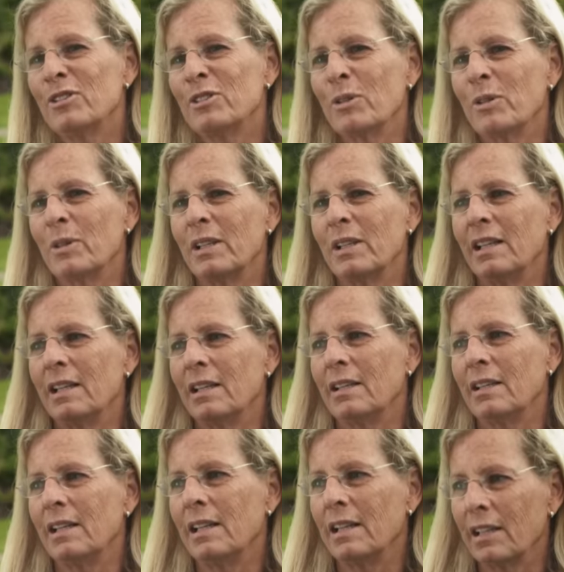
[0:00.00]
So it,
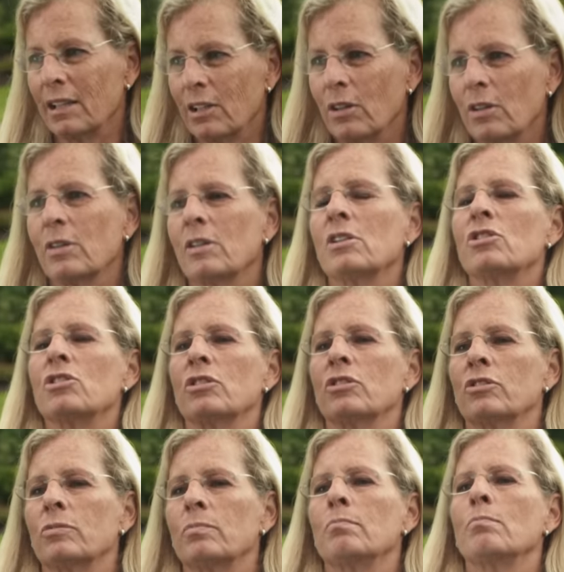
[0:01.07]
it
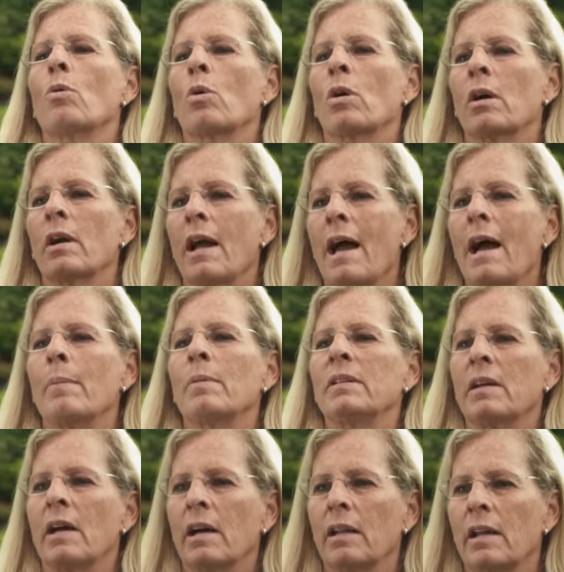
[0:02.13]
encourages more
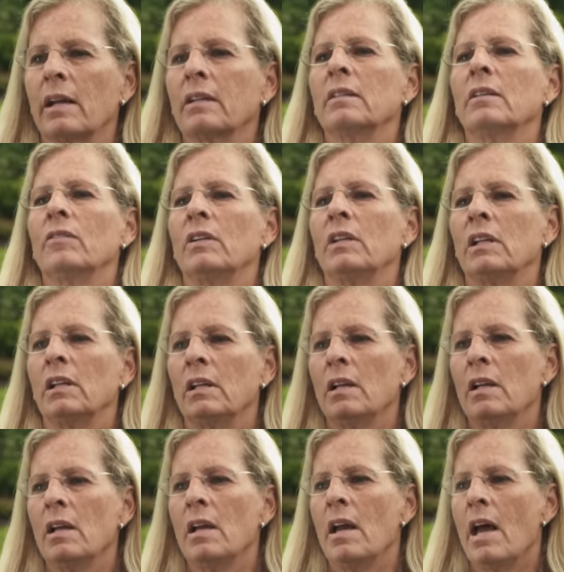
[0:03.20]
habitat activity
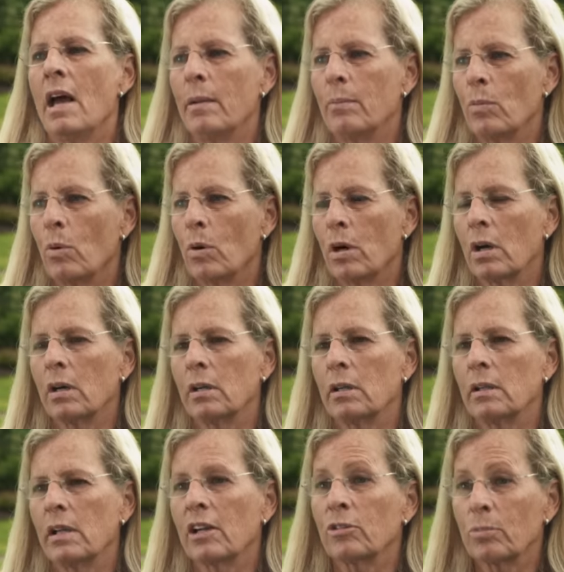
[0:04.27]
and more
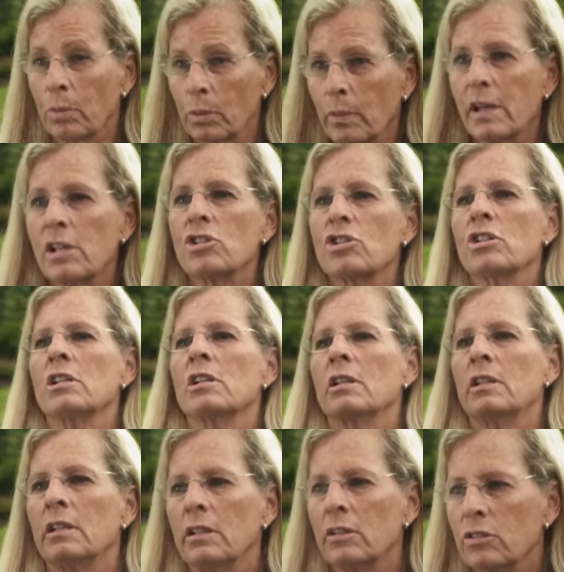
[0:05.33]

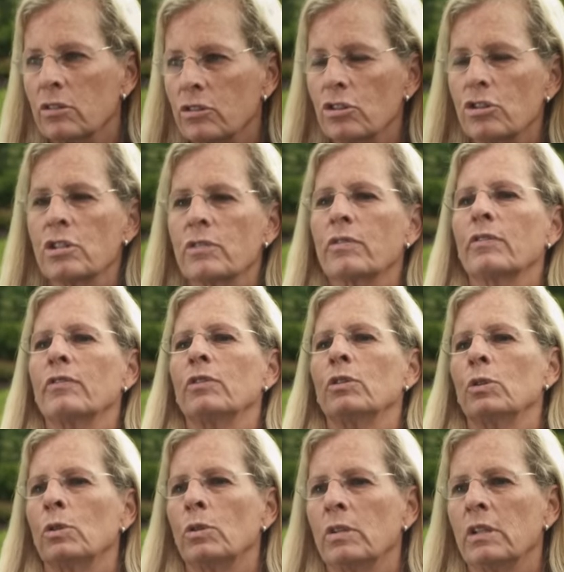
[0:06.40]
exploration and searching for
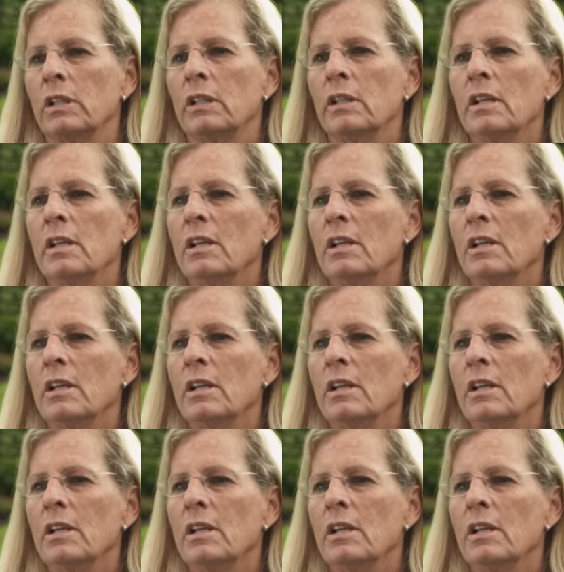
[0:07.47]
food and